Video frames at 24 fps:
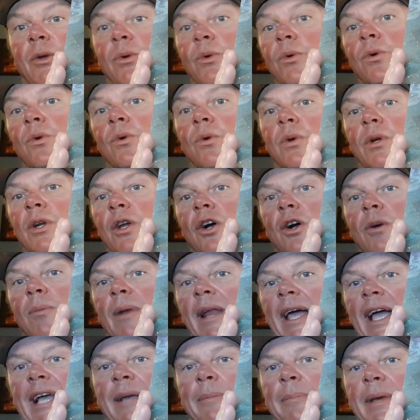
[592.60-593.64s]
ooh, an all
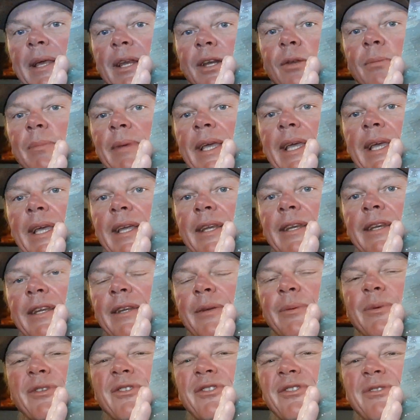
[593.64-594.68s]
black metal band. And
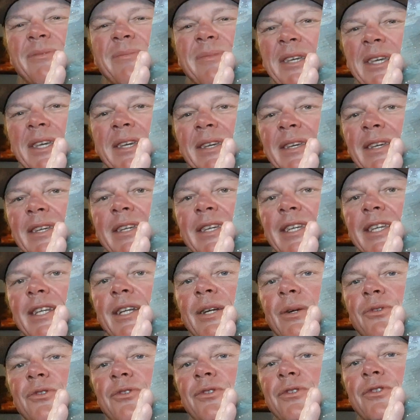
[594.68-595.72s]
it was,
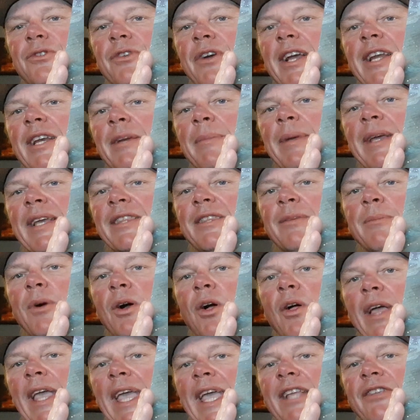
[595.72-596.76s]
trying to make them
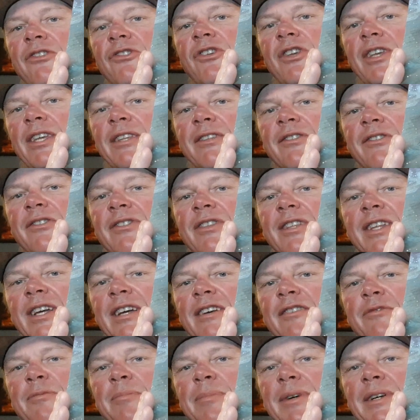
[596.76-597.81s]
all edgy and
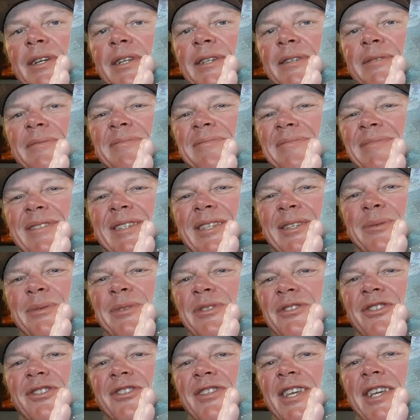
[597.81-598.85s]
stuff, but You know,
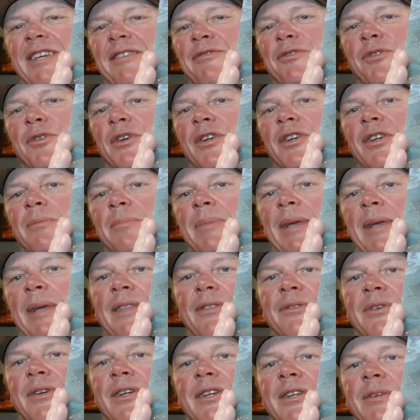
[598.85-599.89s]
it's just like if they're a good band,
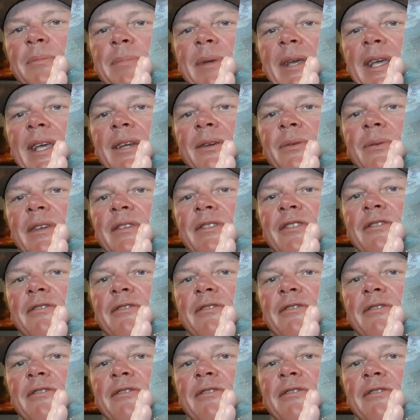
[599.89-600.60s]
they're a good band. Who gives a